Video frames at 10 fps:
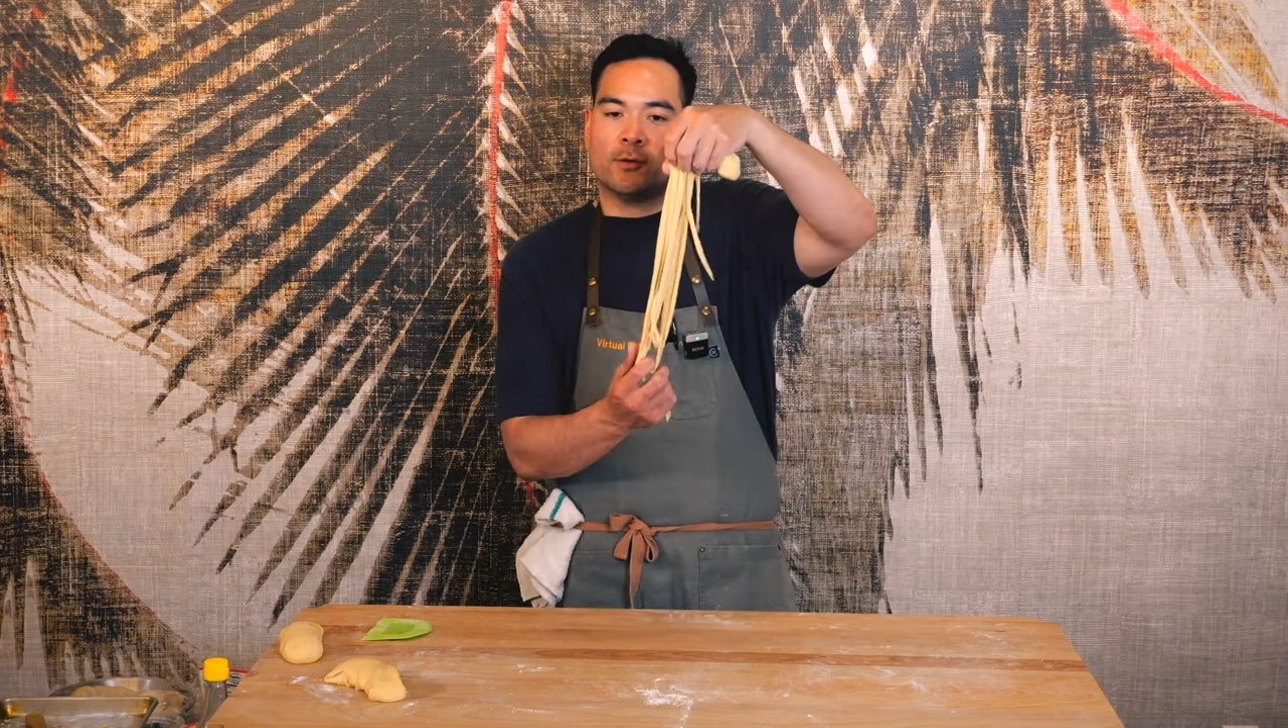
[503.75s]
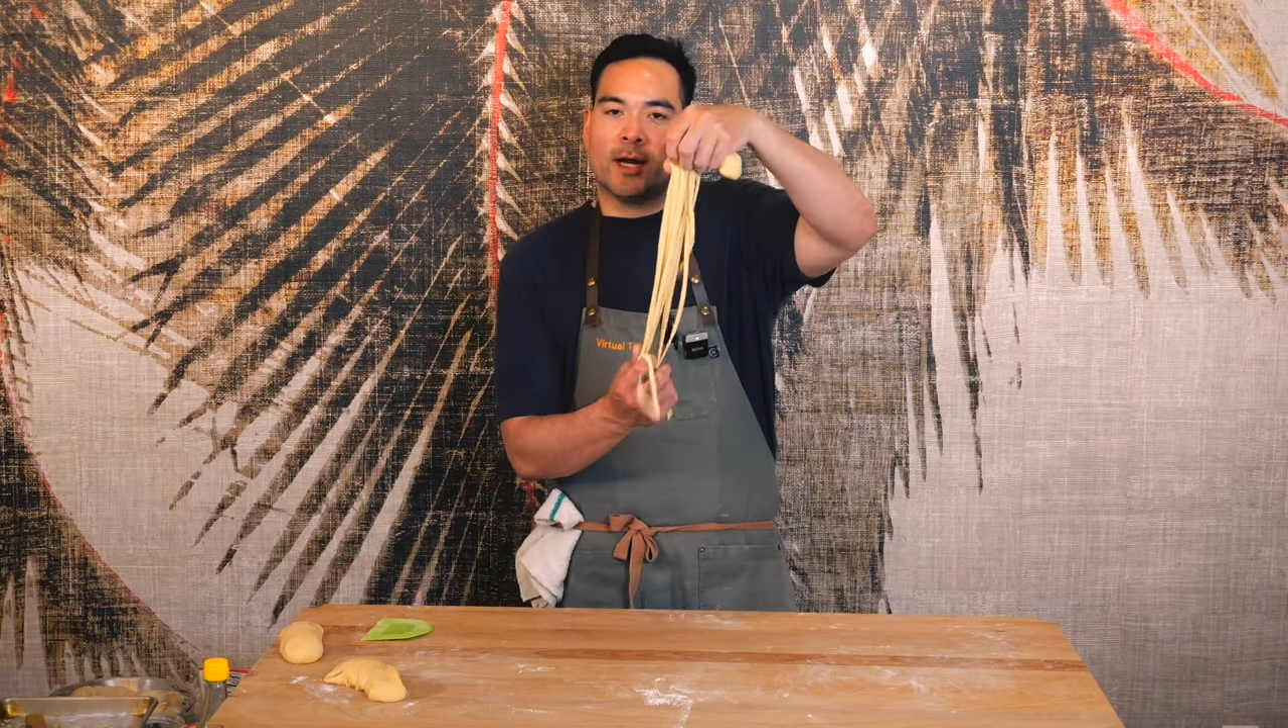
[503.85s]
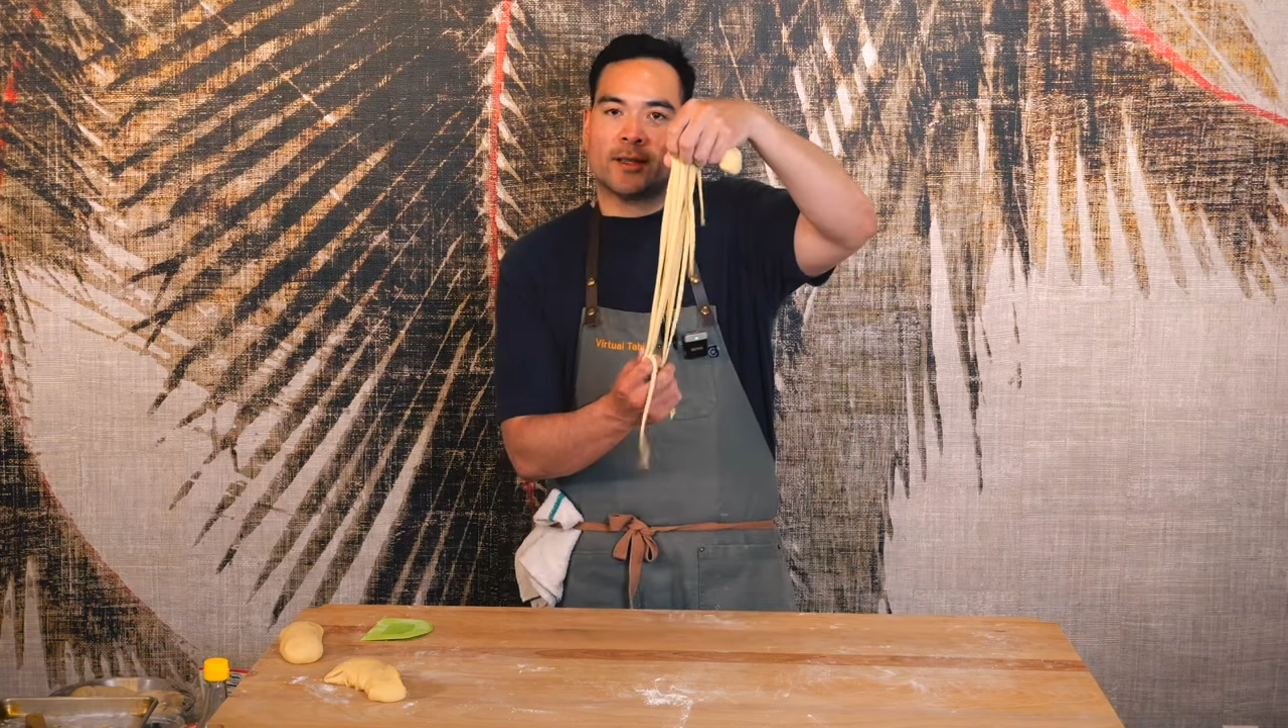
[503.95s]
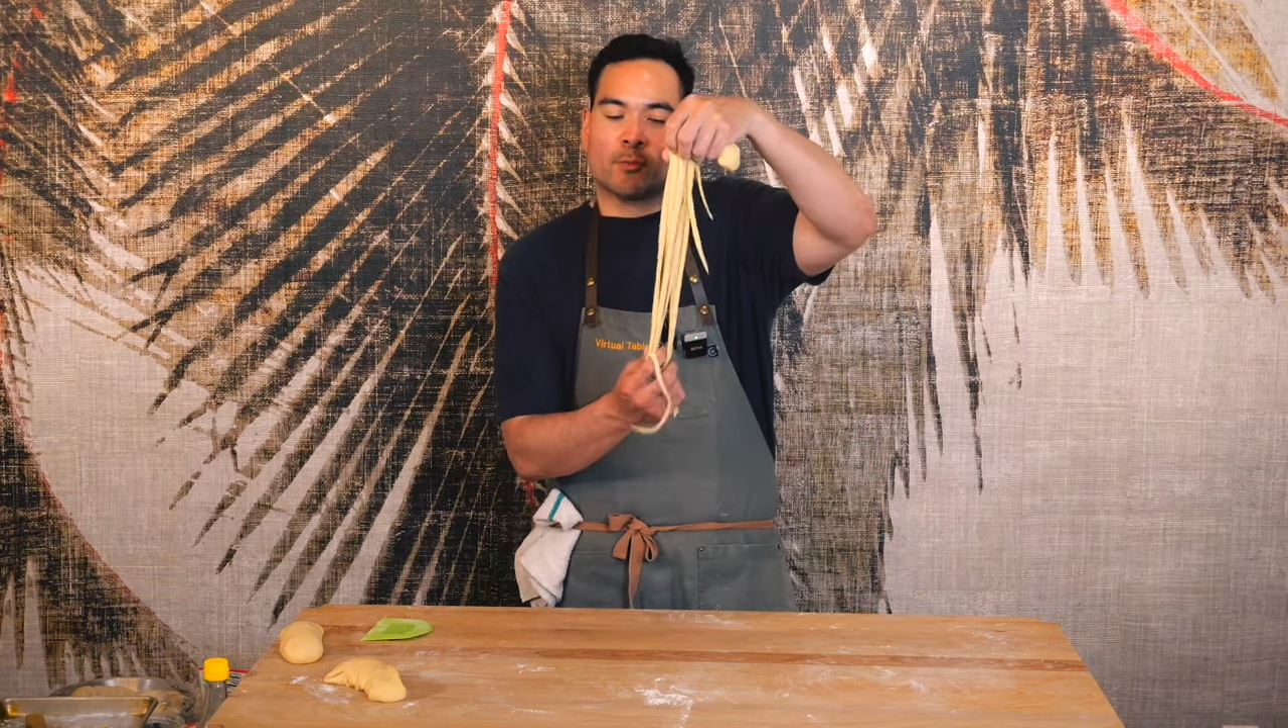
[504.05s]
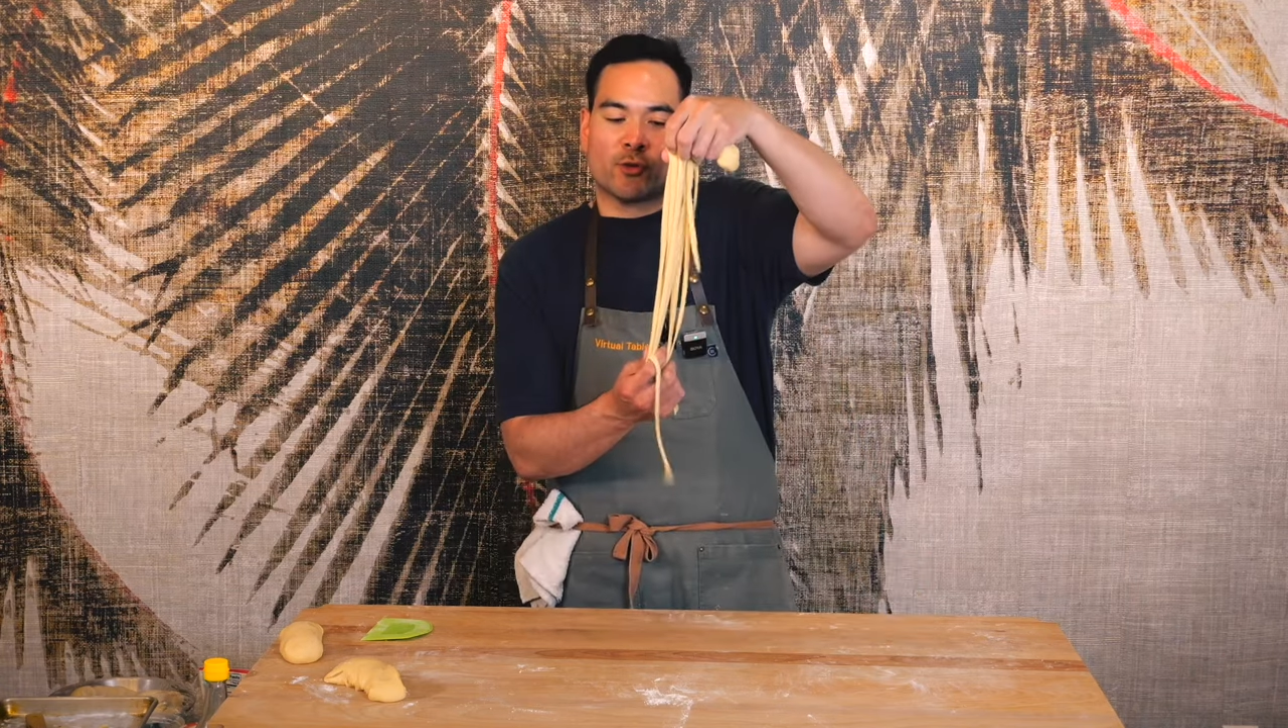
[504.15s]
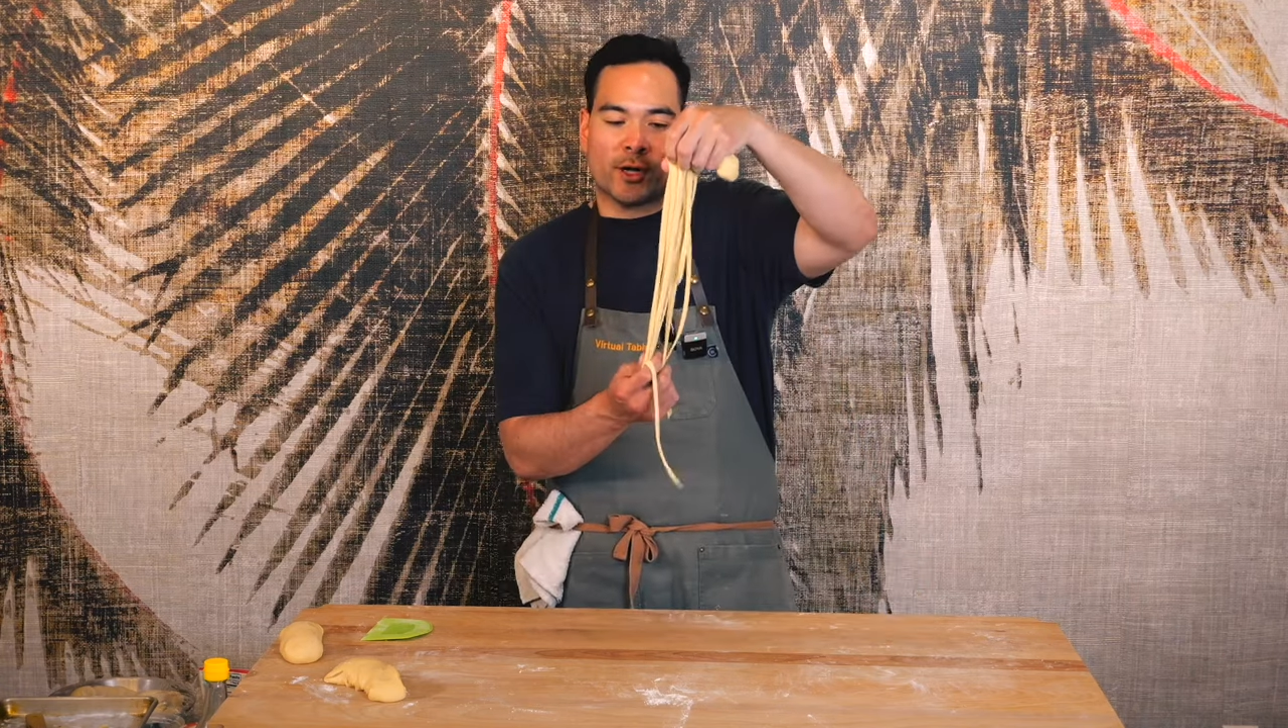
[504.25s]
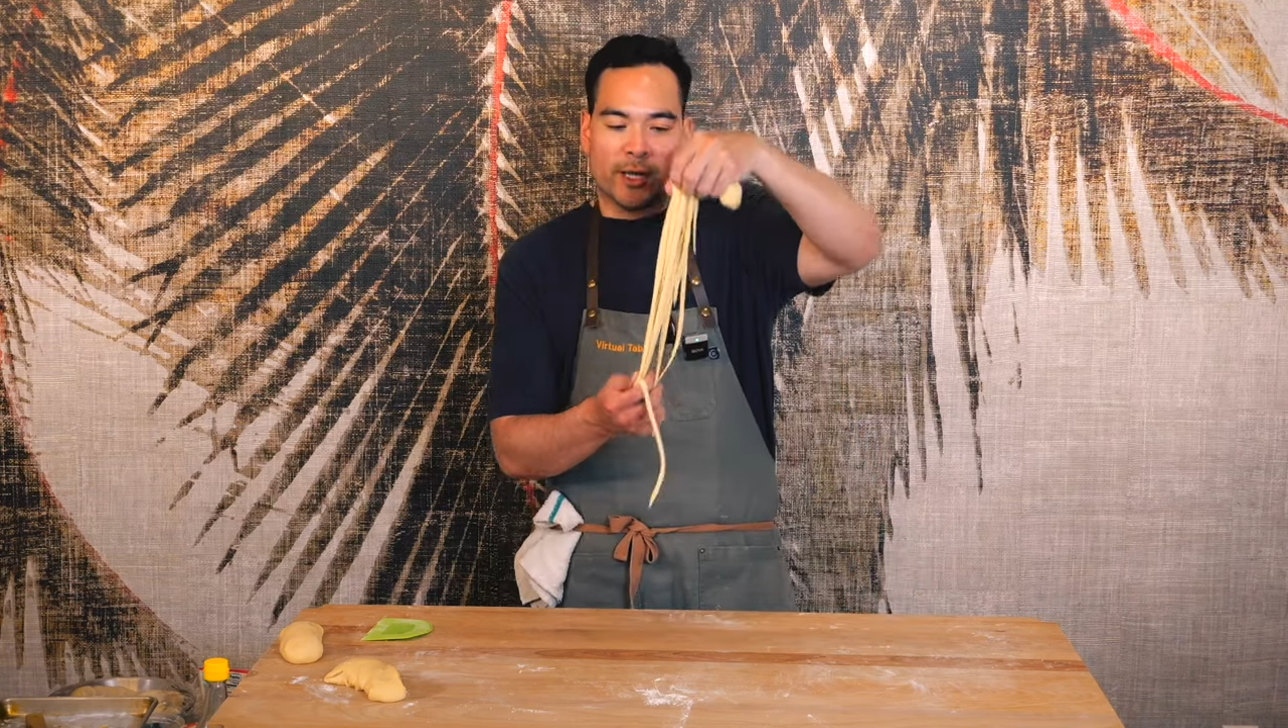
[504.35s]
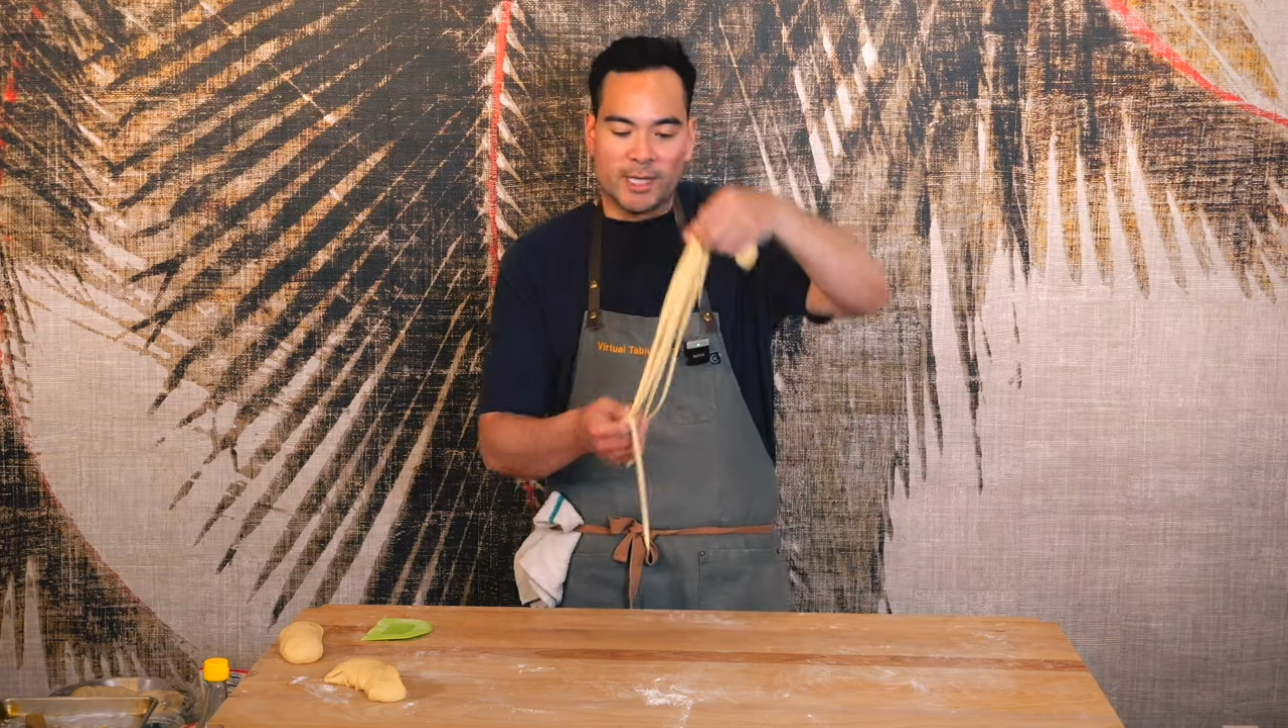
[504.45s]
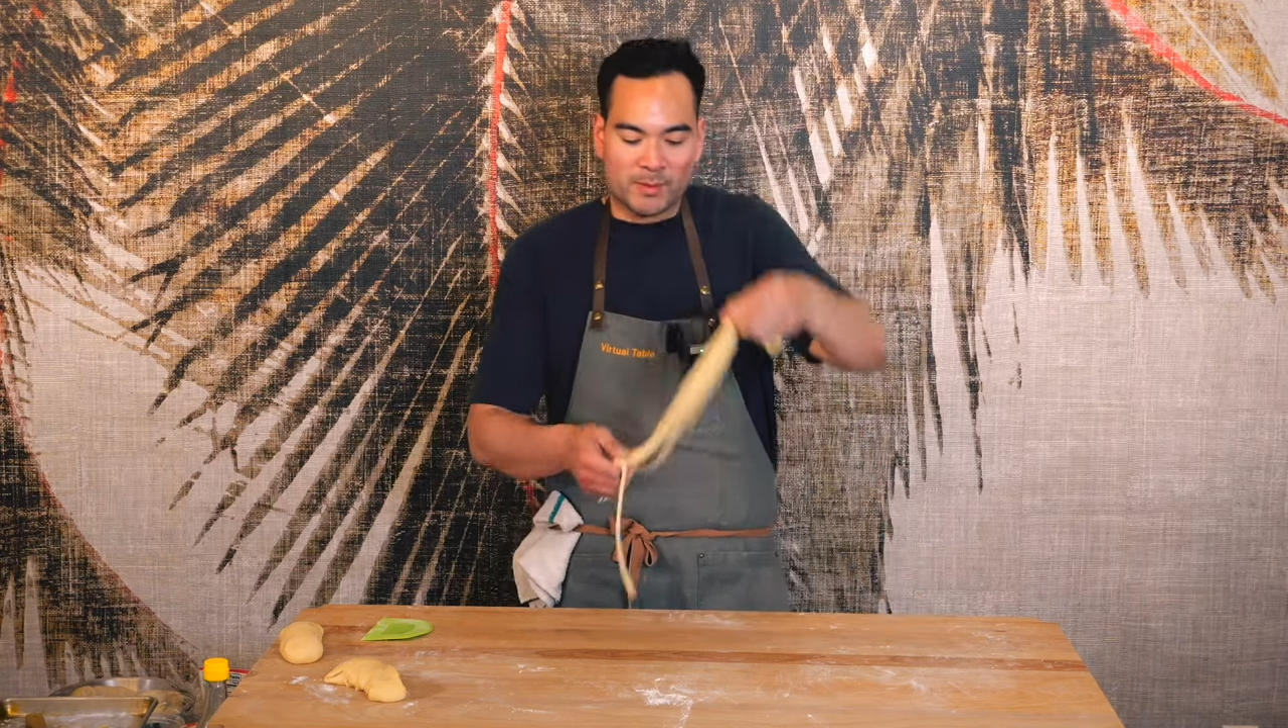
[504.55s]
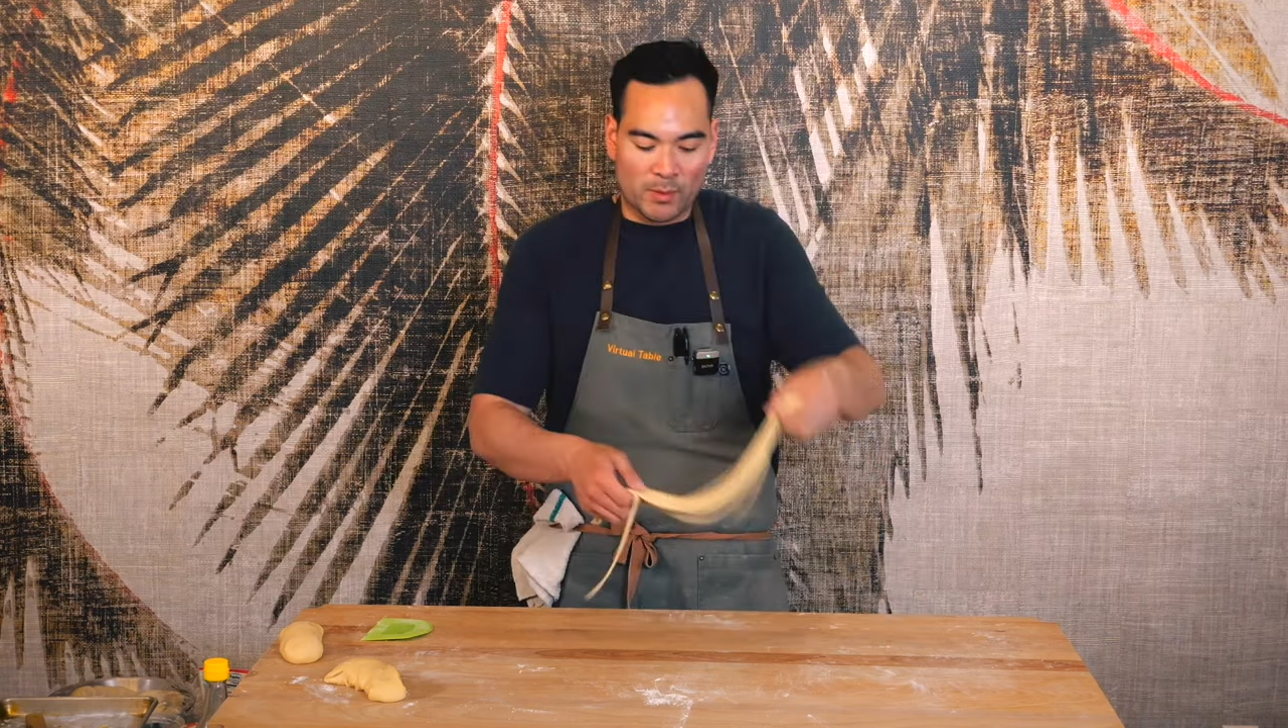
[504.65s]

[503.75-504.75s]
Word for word: not the prettiest,